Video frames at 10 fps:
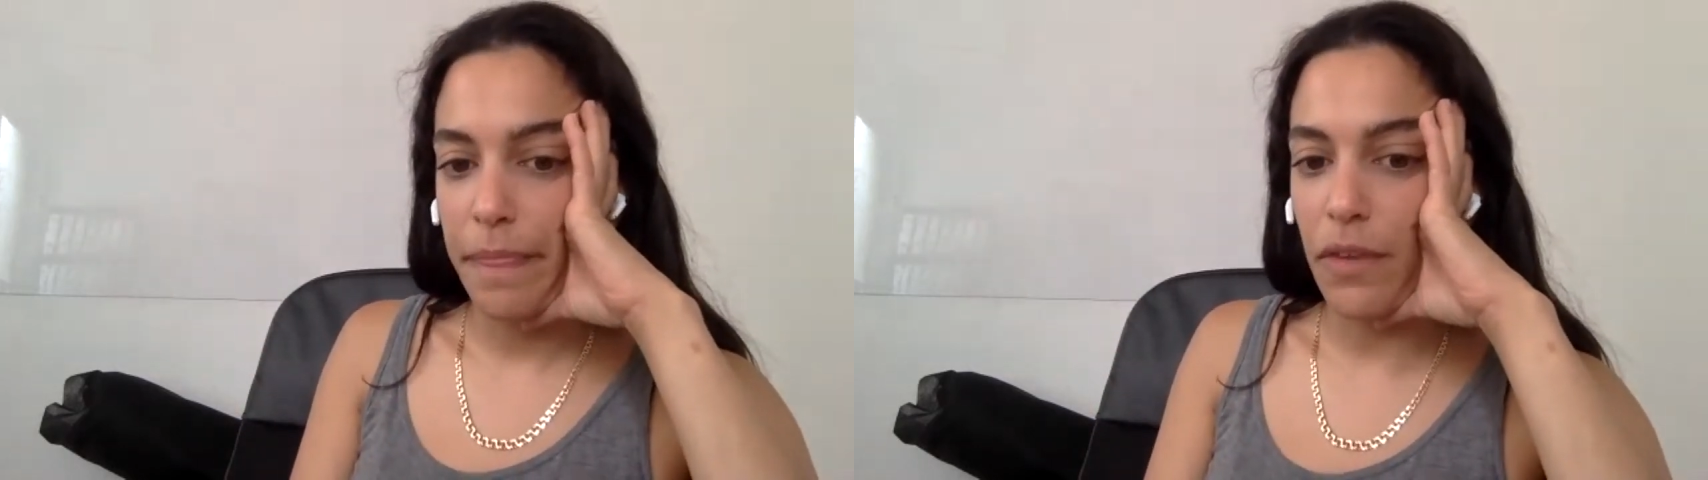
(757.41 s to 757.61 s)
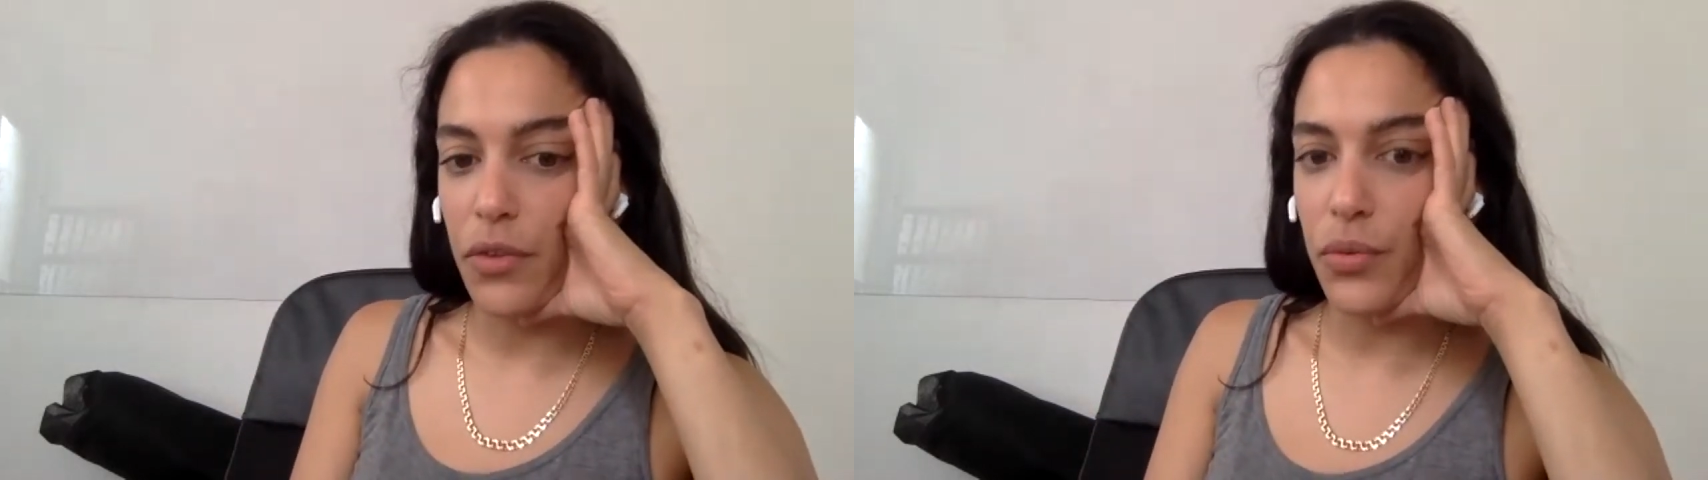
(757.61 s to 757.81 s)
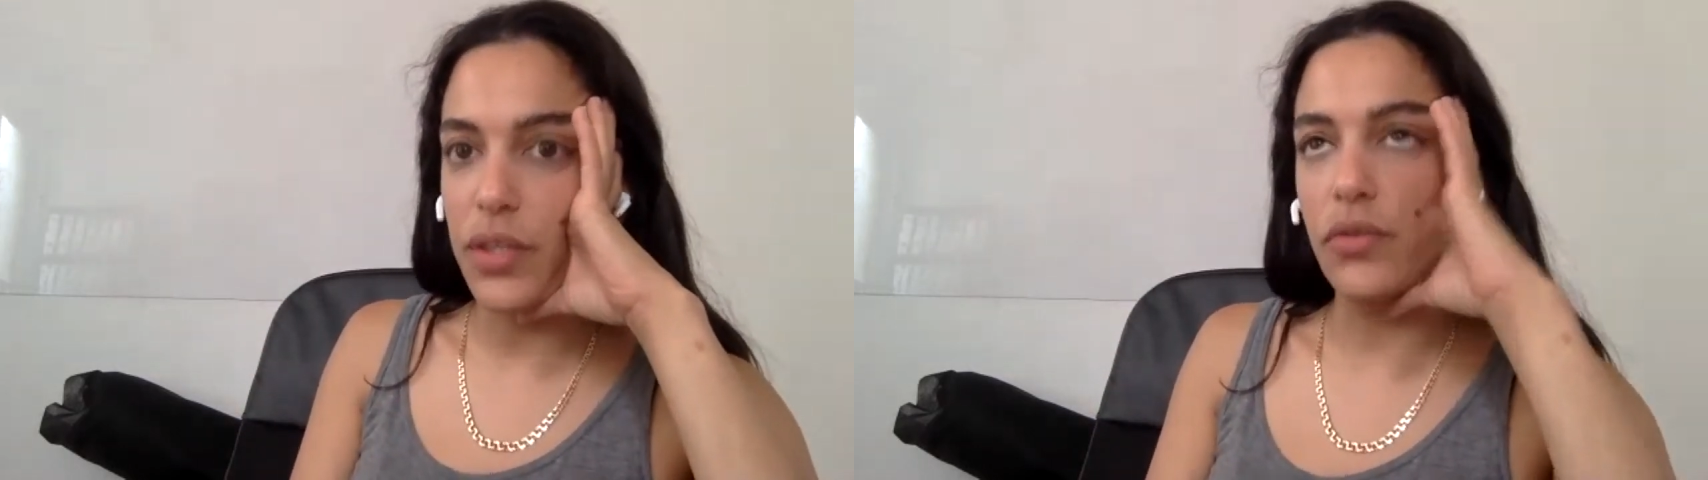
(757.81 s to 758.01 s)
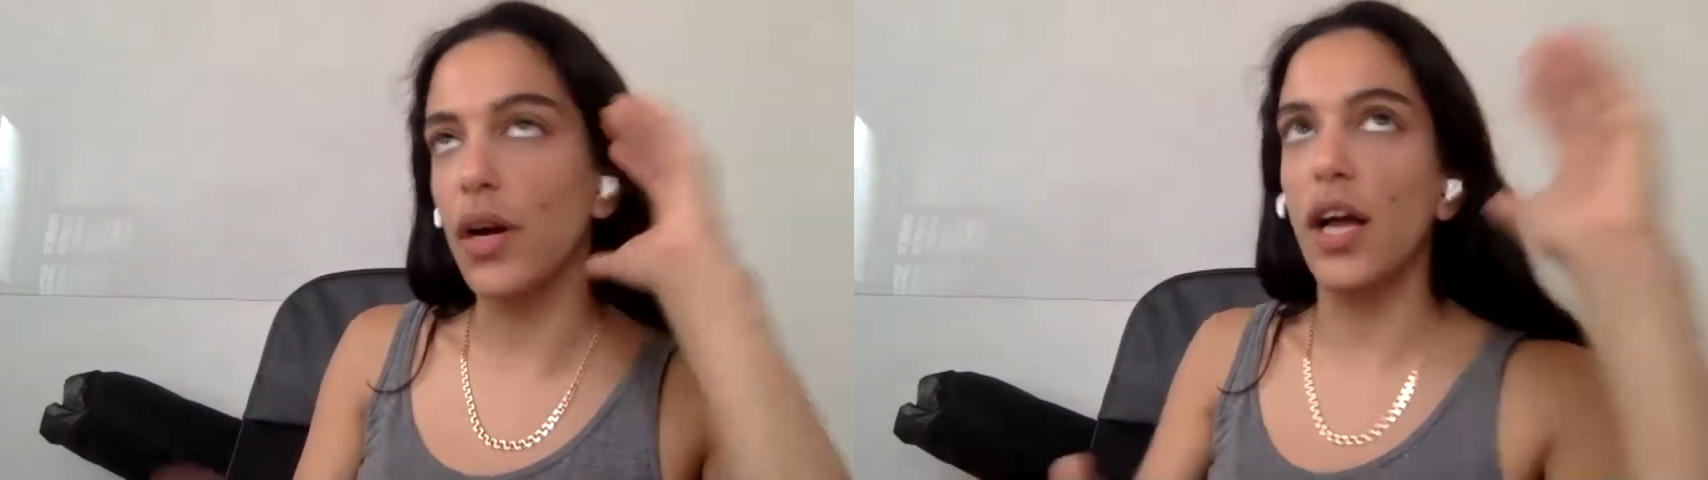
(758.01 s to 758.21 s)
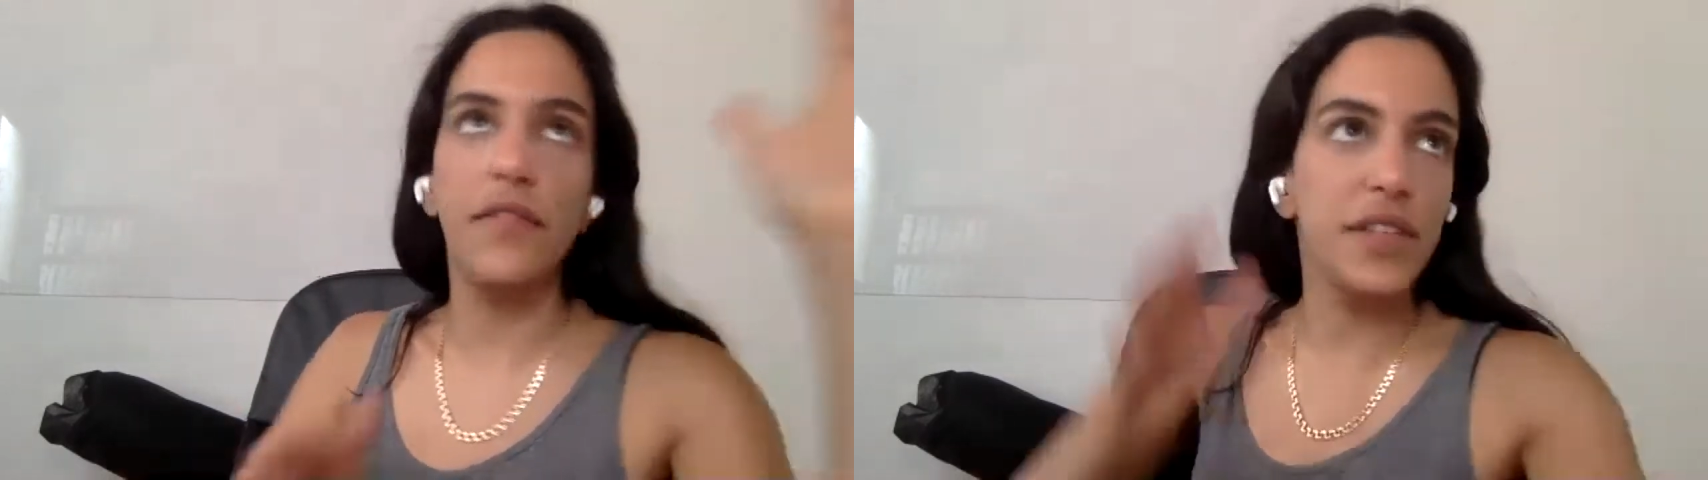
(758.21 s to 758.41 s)
not when you
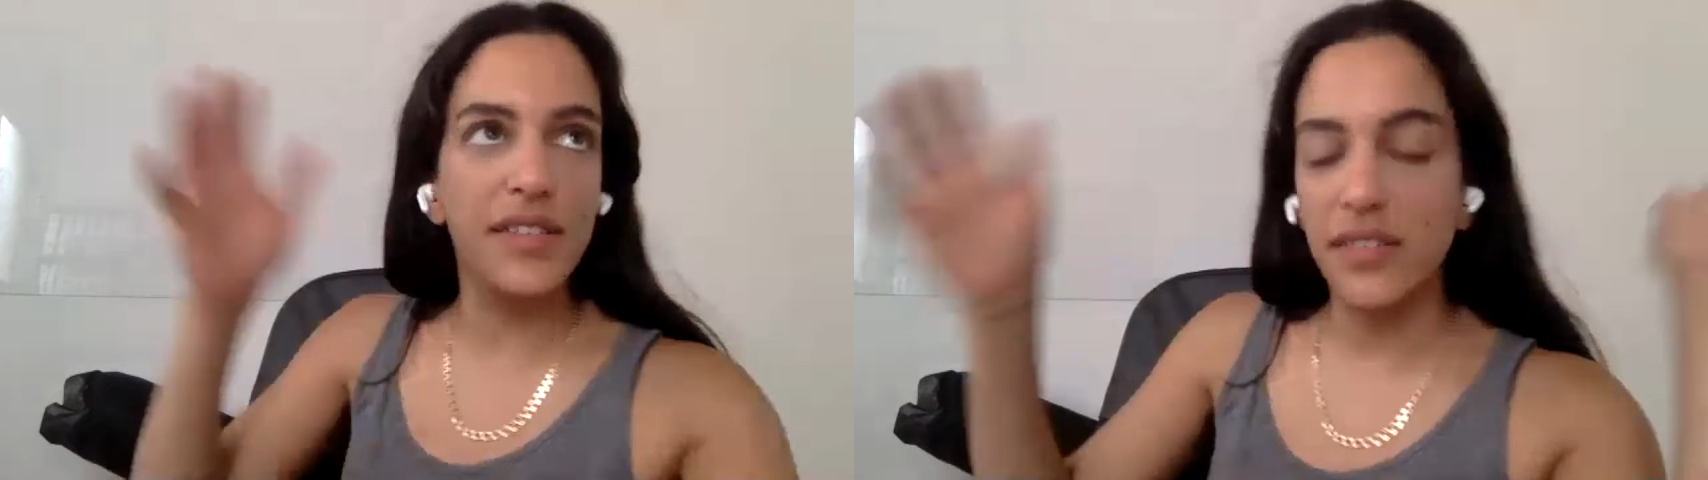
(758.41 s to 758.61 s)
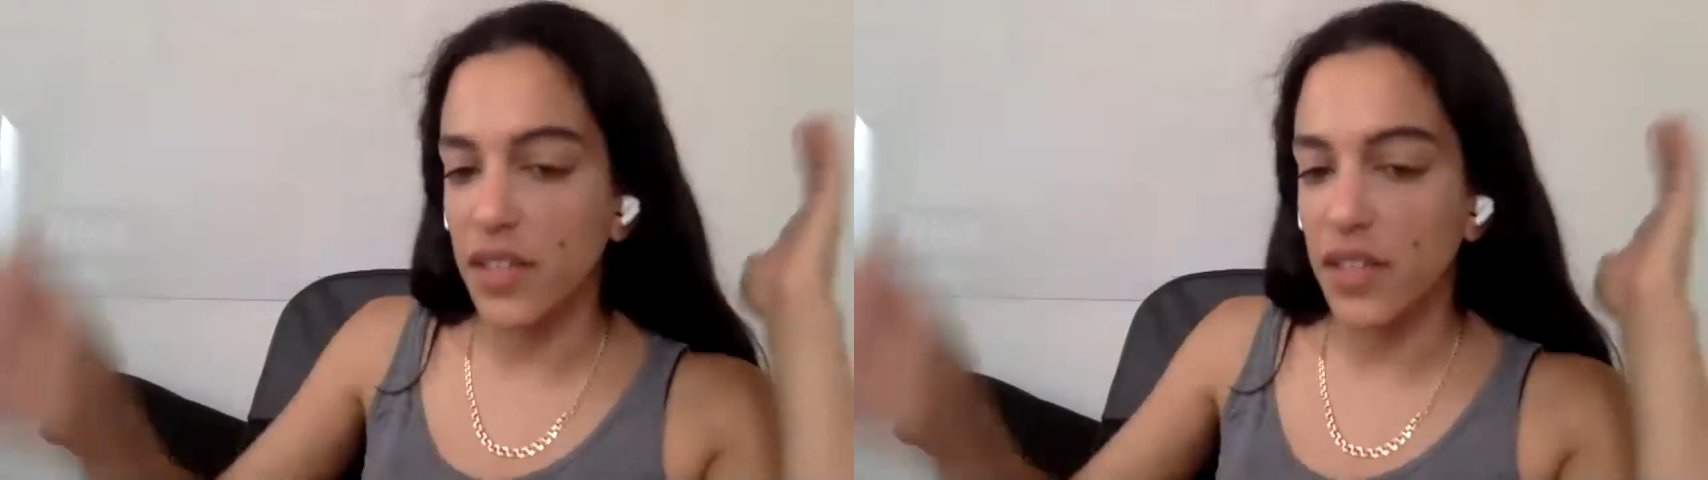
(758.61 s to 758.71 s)
are having